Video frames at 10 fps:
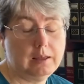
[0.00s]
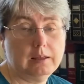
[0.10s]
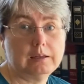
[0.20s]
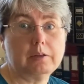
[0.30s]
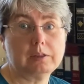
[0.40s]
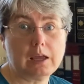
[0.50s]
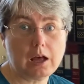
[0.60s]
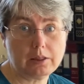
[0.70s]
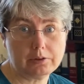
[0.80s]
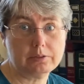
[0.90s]
Now the
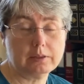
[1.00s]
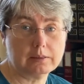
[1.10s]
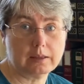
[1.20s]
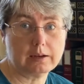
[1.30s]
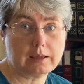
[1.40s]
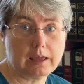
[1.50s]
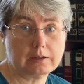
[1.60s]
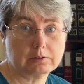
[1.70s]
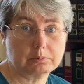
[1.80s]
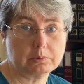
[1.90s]
other thing that a
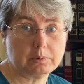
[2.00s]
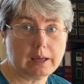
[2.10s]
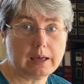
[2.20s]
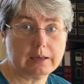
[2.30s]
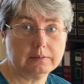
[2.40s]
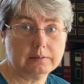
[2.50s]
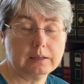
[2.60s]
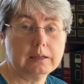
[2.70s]
kangaroo has